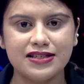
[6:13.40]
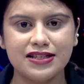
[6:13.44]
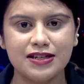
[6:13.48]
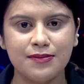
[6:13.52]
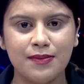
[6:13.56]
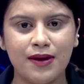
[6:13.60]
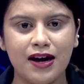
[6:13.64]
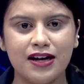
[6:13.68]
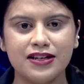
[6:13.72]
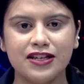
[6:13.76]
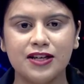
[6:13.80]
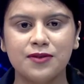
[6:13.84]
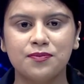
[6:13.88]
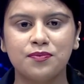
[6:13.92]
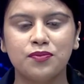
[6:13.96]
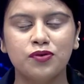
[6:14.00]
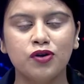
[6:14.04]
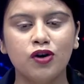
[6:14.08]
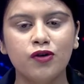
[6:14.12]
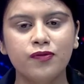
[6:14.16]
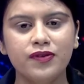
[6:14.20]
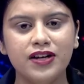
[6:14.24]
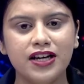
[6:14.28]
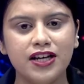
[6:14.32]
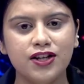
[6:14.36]
Demanded
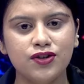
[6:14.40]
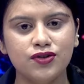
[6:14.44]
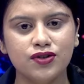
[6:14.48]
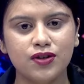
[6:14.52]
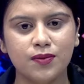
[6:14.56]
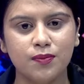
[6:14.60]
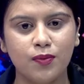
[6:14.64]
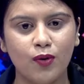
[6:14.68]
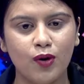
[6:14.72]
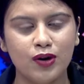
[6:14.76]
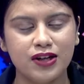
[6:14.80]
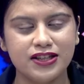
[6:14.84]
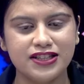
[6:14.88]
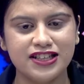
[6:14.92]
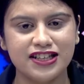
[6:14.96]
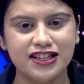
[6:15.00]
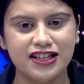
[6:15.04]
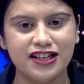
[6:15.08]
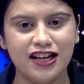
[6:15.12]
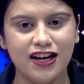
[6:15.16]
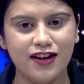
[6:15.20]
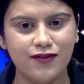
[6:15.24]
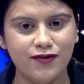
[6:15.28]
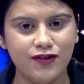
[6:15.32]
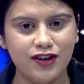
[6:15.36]
probe into the political
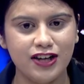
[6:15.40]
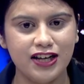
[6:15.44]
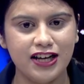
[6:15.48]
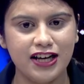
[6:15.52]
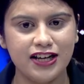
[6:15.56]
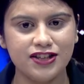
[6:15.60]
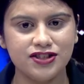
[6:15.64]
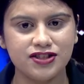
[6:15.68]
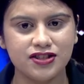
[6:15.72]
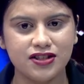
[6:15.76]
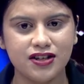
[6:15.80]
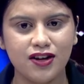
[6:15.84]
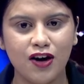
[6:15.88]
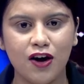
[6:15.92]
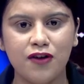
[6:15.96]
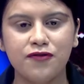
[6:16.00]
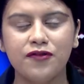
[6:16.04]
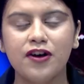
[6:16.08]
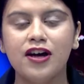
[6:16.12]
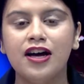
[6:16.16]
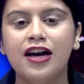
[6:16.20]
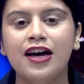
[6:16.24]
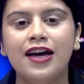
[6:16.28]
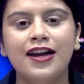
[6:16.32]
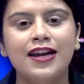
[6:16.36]
affiliation of
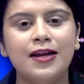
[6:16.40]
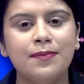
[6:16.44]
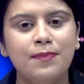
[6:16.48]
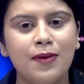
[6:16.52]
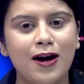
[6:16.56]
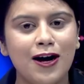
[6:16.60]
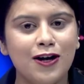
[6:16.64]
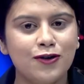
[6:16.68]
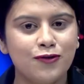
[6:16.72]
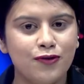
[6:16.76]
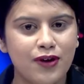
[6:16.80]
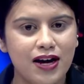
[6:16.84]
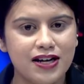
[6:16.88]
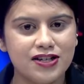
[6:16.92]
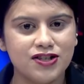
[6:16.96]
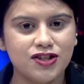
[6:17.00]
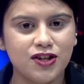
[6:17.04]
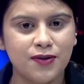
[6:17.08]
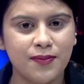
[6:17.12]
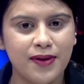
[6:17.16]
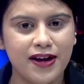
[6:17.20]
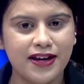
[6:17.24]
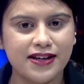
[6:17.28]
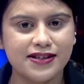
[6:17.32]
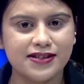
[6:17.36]
Nepal Rashtra
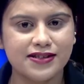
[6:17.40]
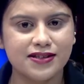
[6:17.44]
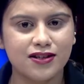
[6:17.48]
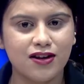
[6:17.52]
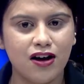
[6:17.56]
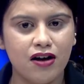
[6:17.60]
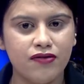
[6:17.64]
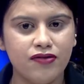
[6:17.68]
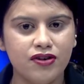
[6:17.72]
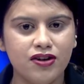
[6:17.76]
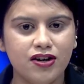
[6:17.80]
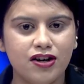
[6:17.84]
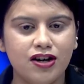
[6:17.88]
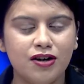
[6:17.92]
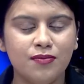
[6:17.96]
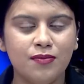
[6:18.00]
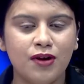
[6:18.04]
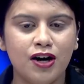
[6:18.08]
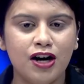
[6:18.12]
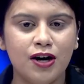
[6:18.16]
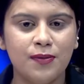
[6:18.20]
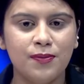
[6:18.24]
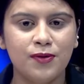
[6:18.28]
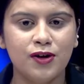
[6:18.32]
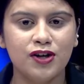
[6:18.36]
Bank's governor
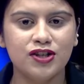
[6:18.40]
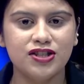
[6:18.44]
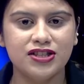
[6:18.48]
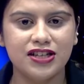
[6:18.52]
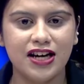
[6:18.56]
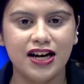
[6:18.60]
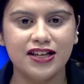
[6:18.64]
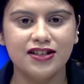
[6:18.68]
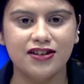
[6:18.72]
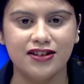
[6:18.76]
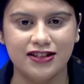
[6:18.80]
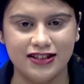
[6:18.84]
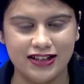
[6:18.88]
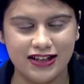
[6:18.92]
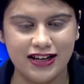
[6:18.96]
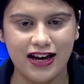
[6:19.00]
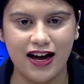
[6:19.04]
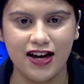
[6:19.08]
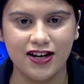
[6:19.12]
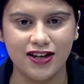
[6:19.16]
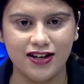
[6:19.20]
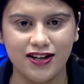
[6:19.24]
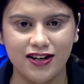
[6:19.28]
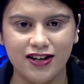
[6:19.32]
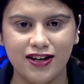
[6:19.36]
Mahaprasad
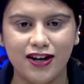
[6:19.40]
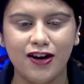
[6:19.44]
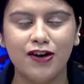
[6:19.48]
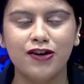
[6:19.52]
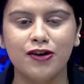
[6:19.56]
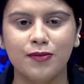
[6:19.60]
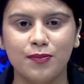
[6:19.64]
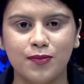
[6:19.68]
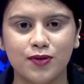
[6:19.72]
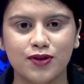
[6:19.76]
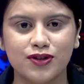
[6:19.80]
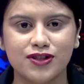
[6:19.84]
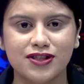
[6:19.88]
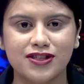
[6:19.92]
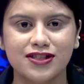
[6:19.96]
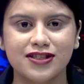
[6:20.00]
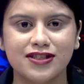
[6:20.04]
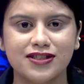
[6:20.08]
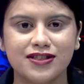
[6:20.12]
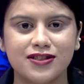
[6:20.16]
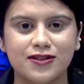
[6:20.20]
Adhikari. A report.